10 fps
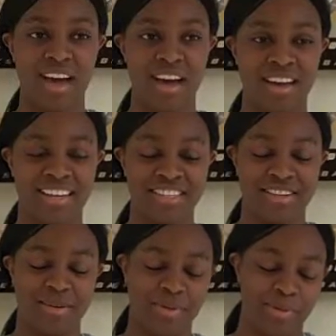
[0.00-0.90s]
I
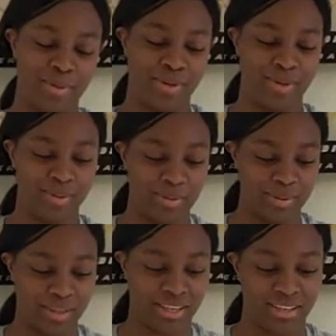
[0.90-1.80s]
ended up at
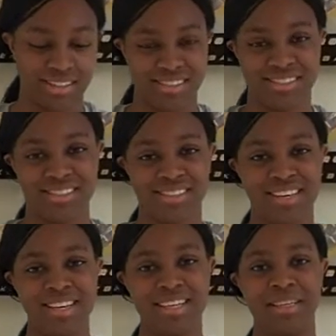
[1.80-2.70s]
Purdue
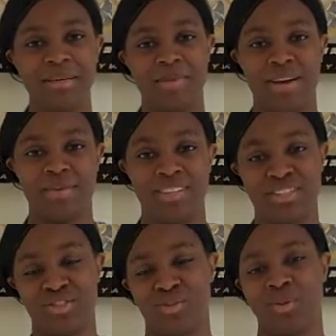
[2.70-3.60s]
because I
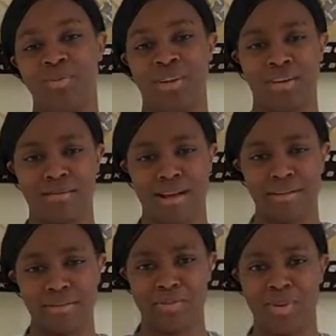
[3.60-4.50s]
really enjoyed being
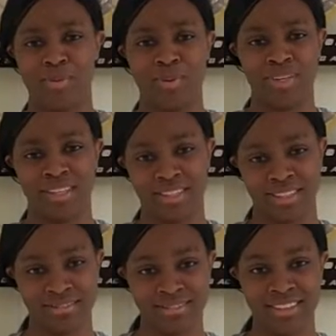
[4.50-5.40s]
around the people
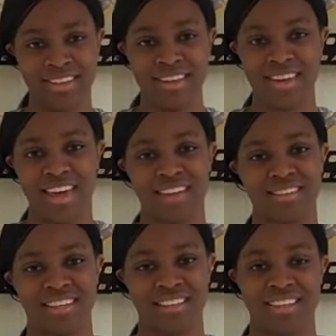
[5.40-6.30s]
here,
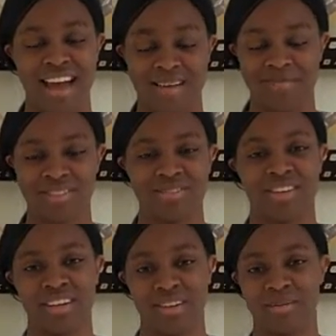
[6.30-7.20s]
and like the
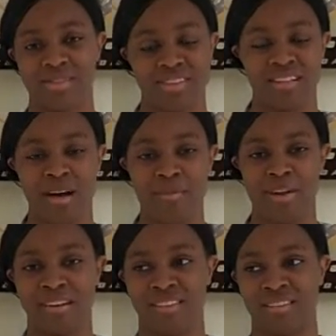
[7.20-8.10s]
atmosphere was a
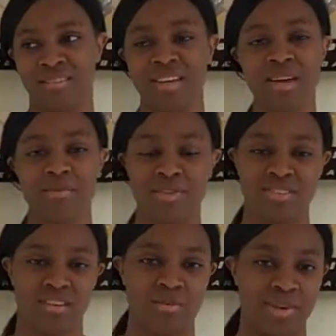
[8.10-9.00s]
lot better than
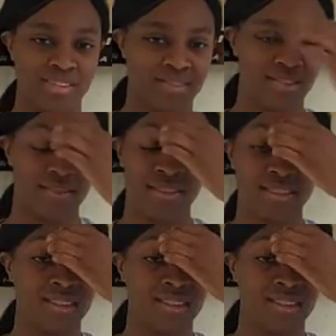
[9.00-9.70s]
most of the other places I